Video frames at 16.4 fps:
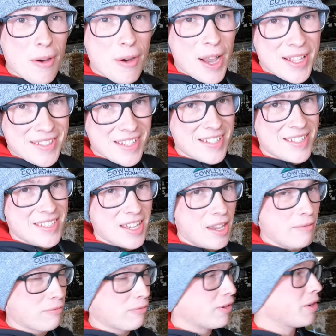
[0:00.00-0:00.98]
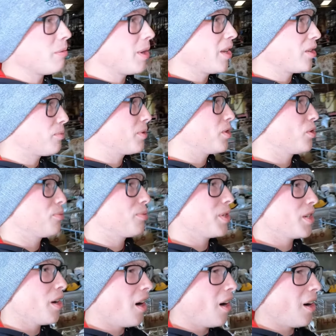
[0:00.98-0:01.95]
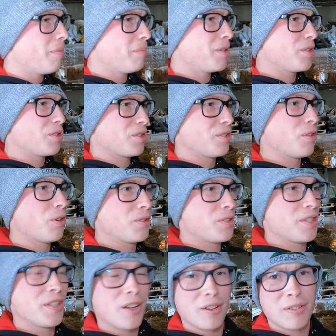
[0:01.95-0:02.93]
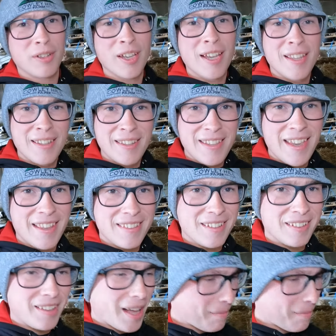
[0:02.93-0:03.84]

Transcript: though I did say three weeks, because we can't be just cutting off the end of